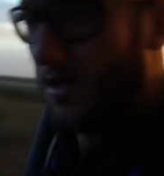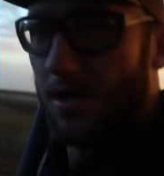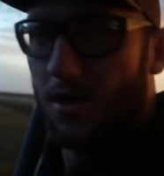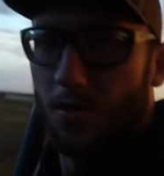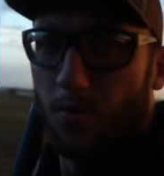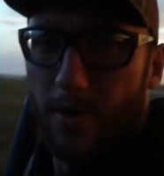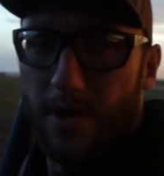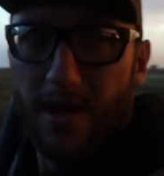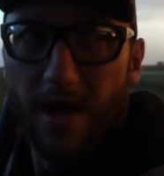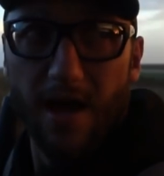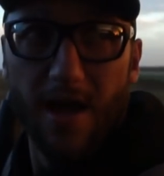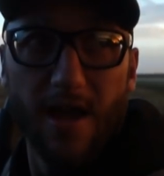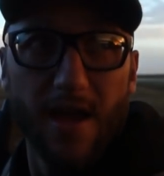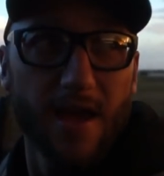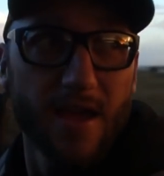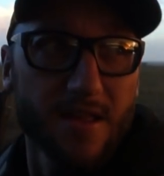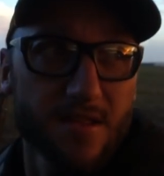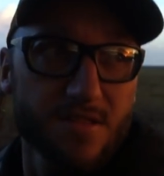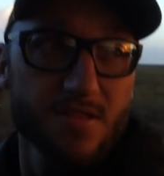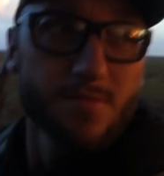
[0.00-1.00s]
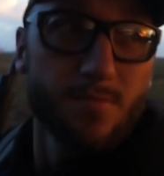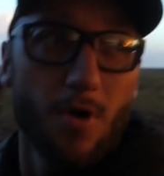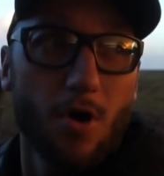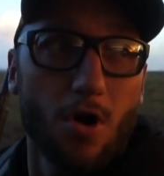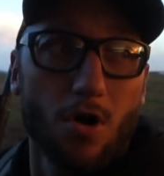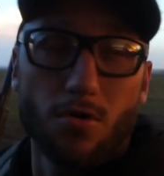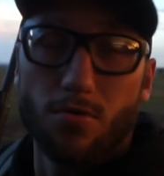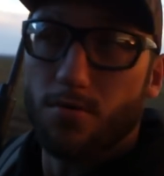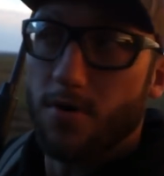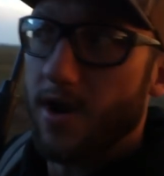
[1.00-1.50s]
We got a
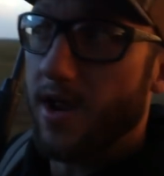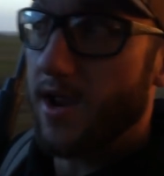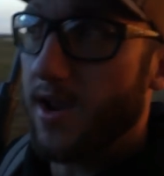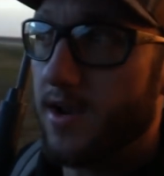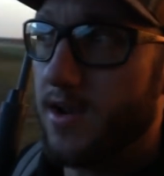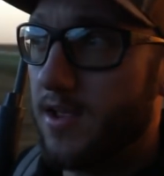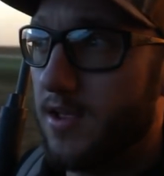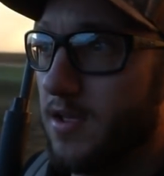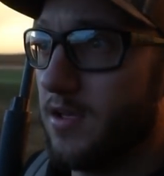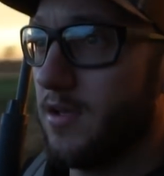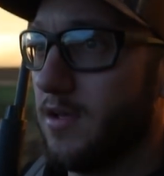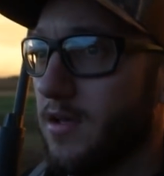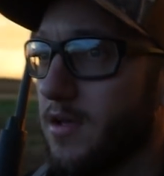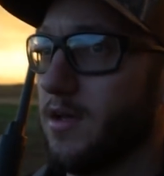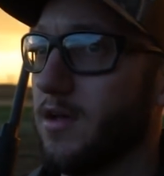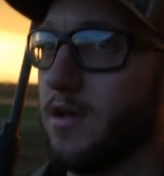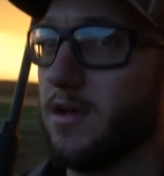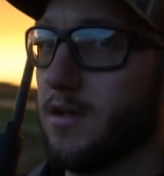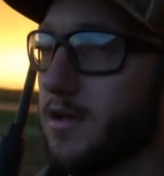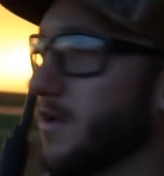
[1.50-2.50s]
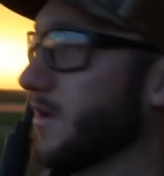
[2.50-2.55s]
small rain. Uh,